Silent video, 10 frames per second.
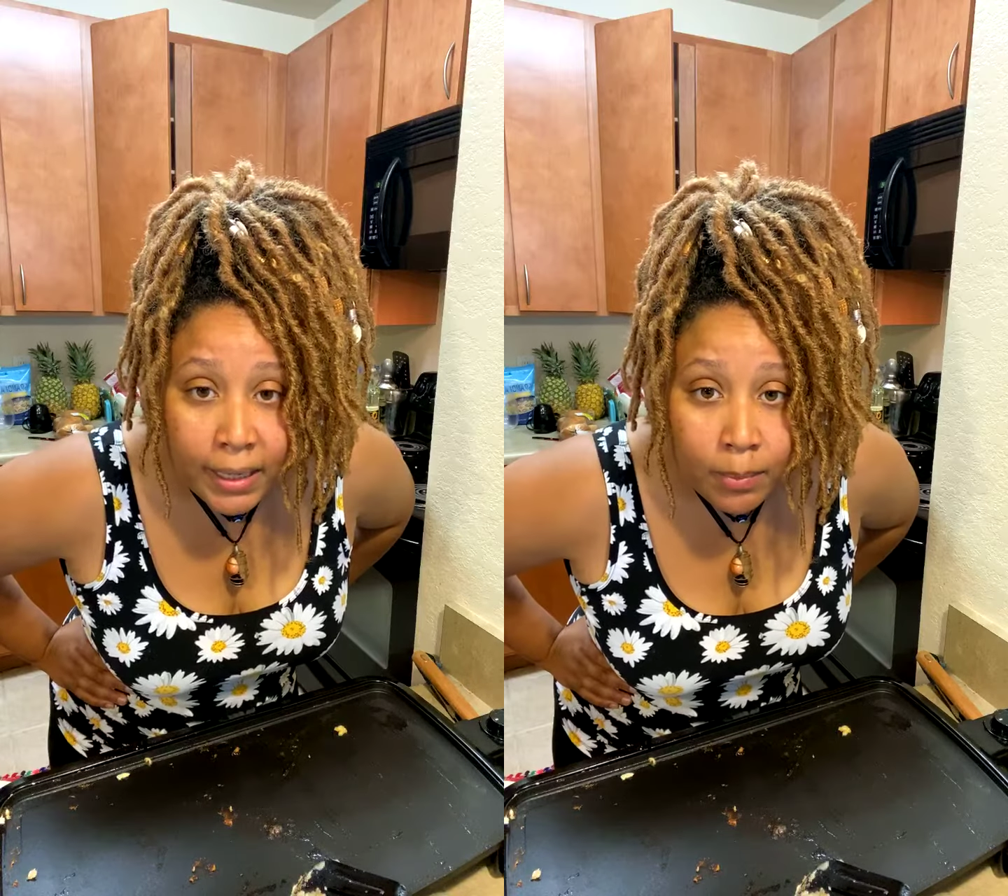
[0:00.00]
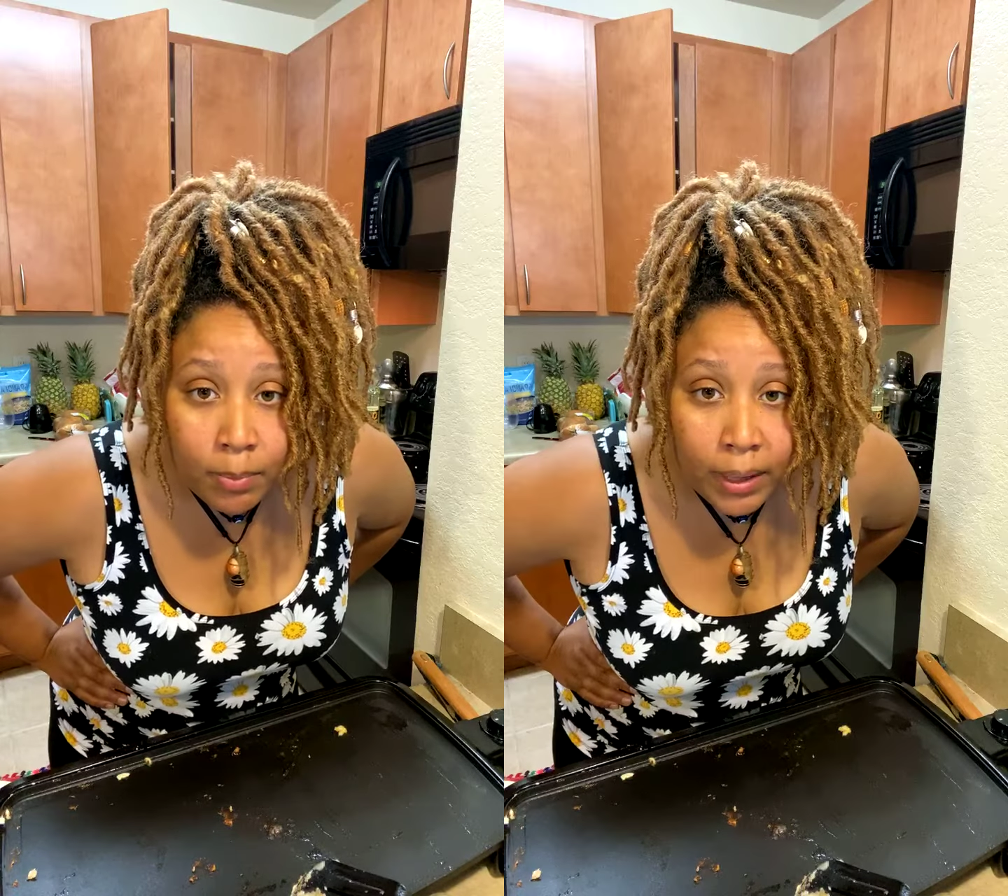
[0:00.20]

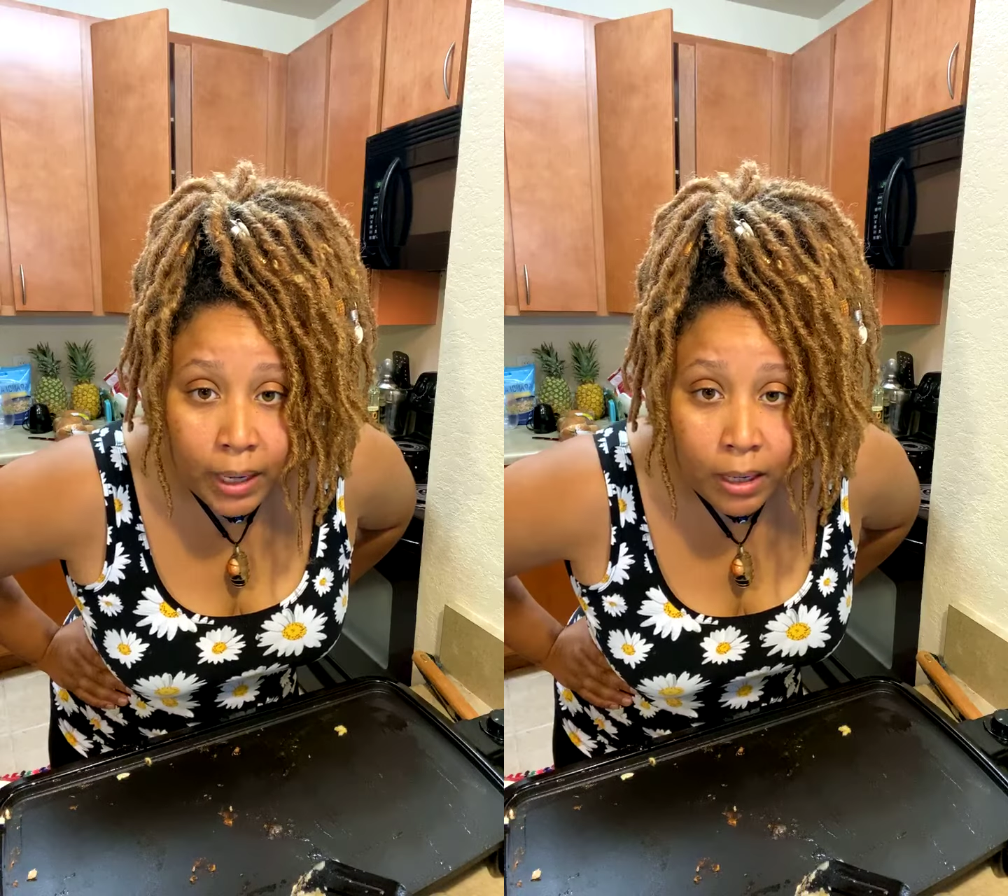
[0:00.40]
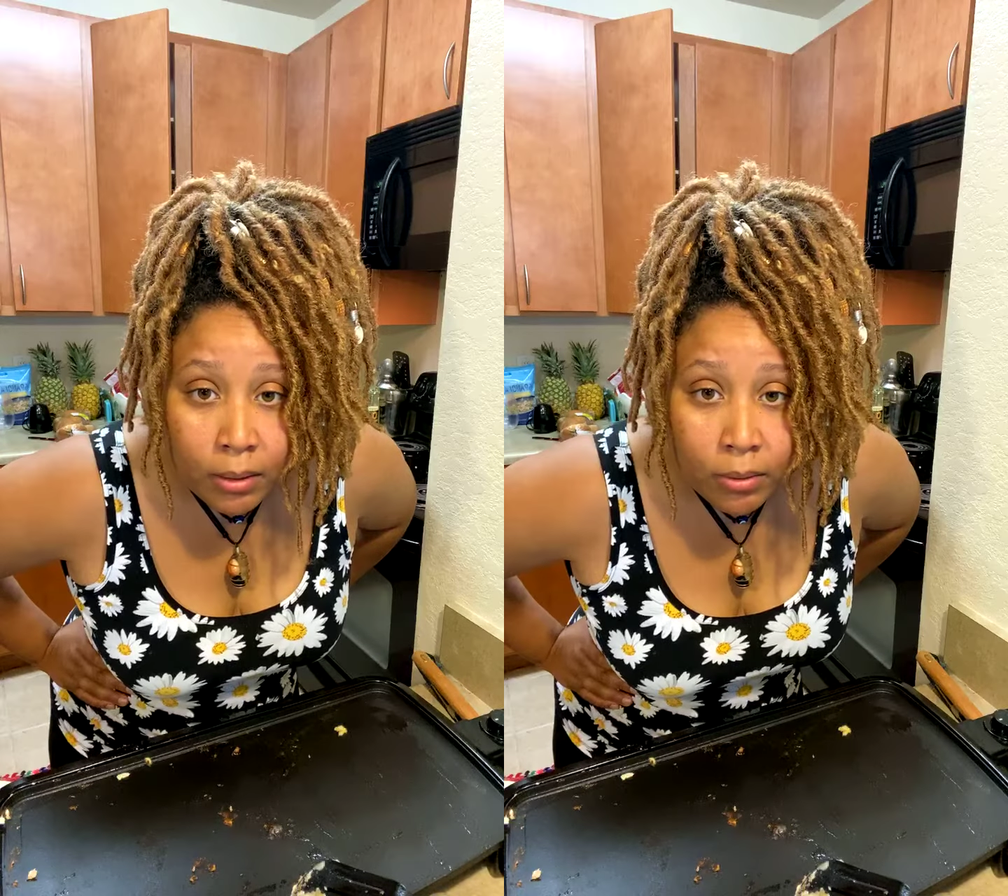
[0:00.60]
it
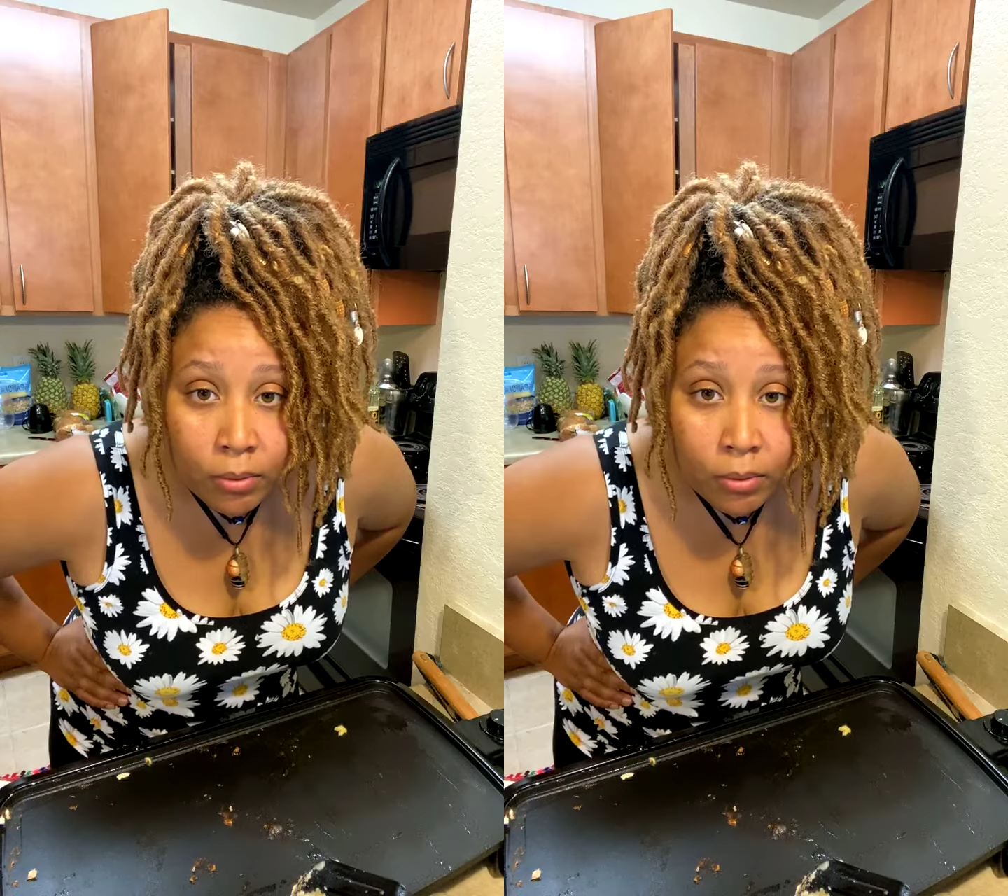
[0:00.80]
being